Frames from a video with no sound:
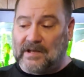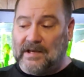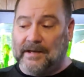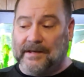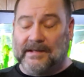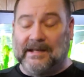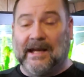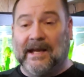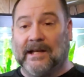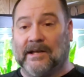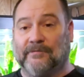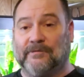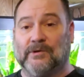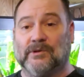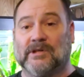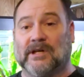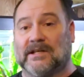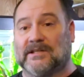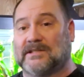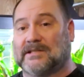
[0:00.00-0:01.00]
And again, if you
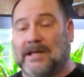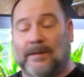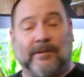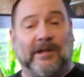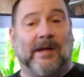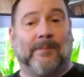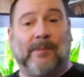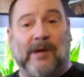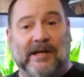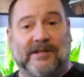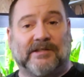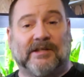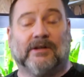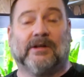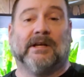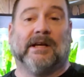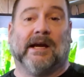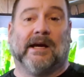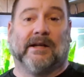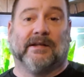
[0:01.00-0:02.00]
cut some of that
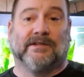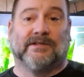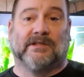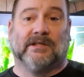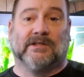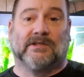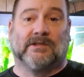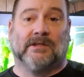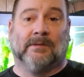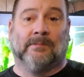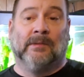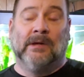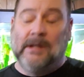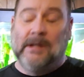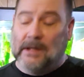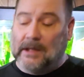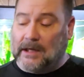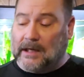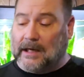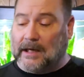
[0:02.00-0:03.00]
bacteria out of the system,
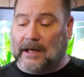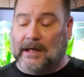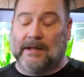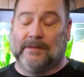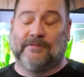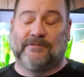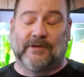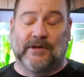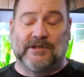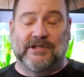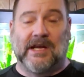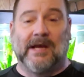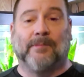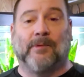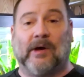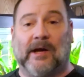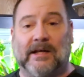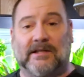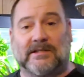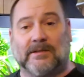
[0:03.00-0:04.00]
for
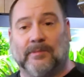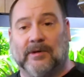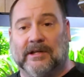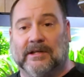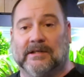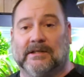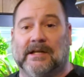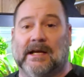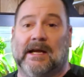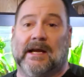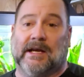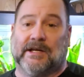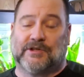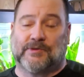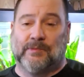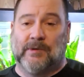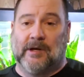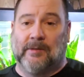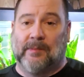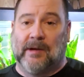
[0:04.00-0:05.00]
example, I had somebody today
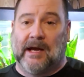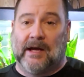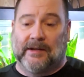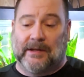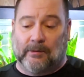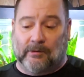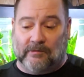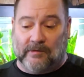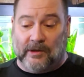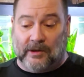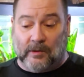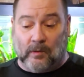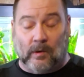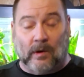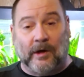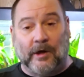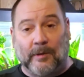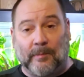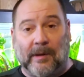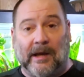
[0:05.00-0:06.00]
ask me about, they were really worried